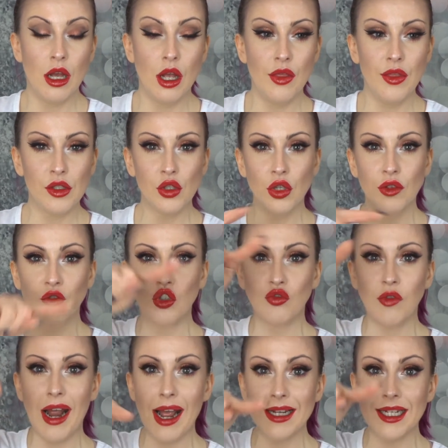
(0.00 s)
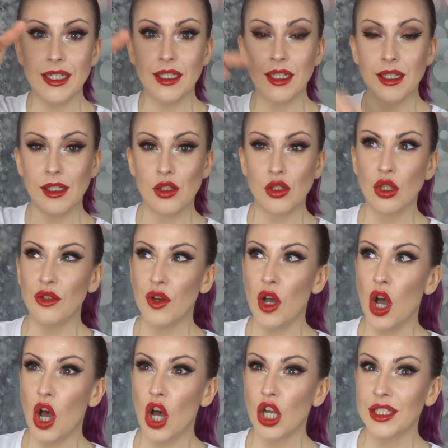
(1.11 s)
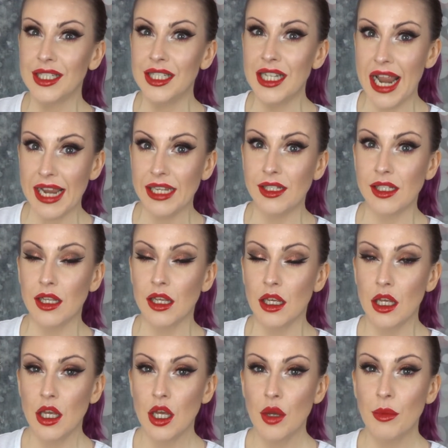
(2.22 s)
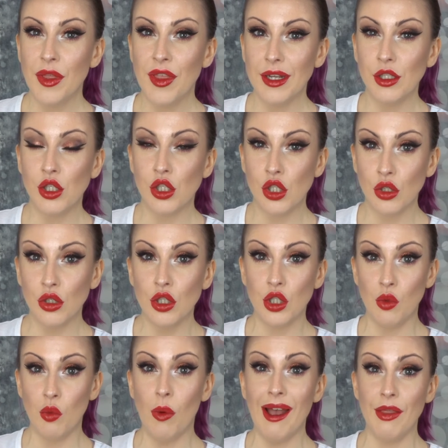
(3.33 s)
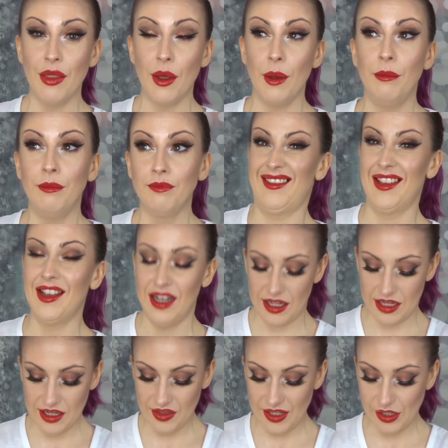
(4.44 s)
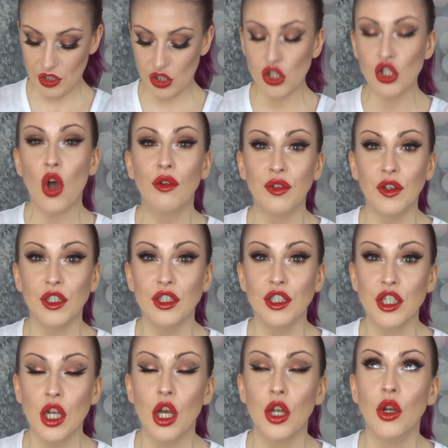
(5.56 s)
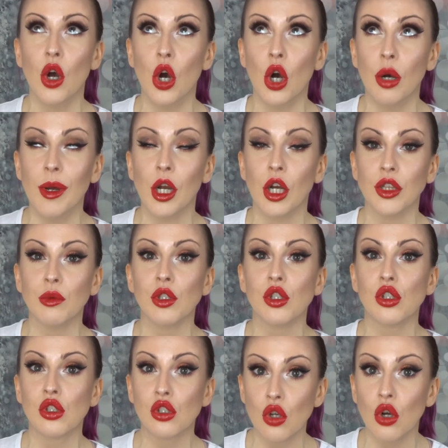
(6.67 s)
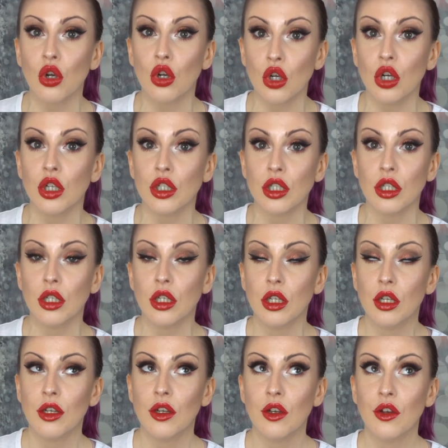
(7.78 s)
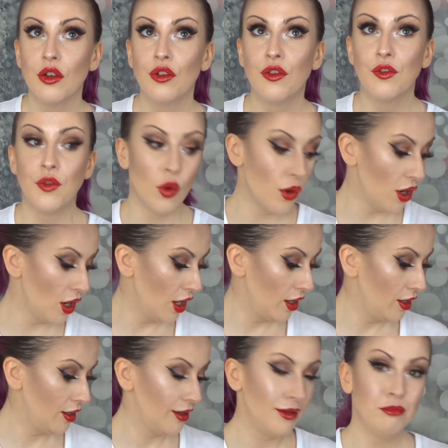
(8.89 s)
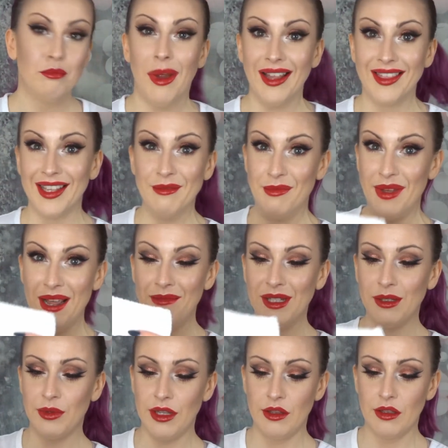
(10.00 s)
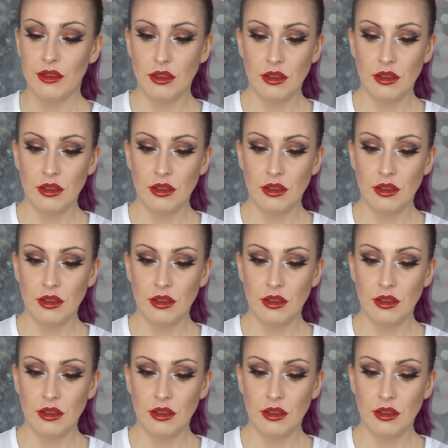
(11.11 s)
And they sort of dried into this sort of hard disc. But then as soon as you wet them, they softened, and oh my God, they were so good for bathing babies with.